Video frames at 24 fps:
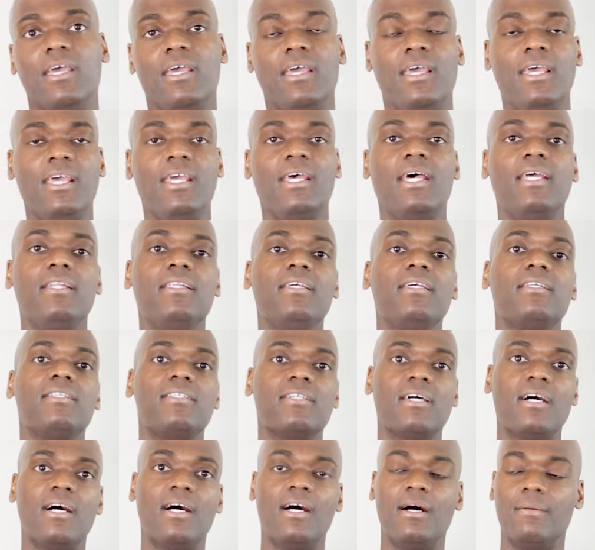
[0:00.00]
hey, I need
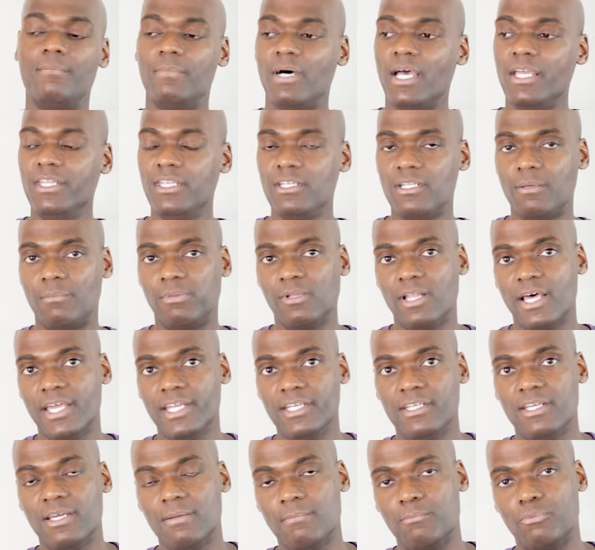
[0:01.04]
a
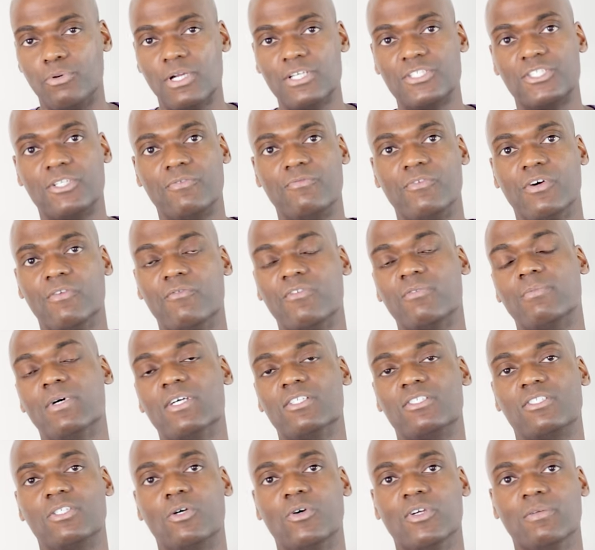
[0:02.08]
blind hem presser foot for my
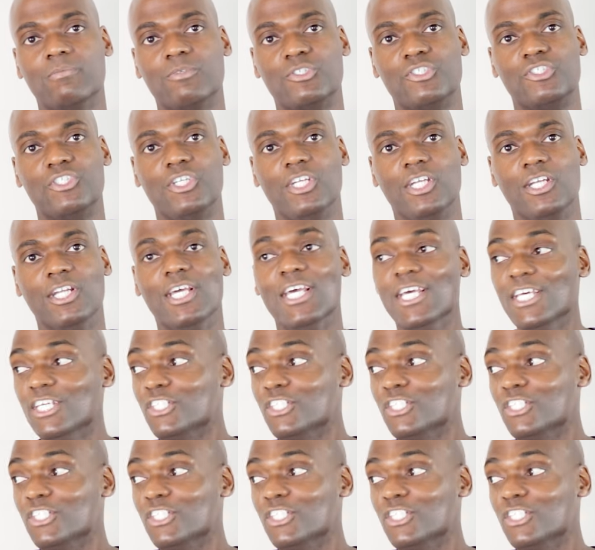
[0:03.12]
sewing machine.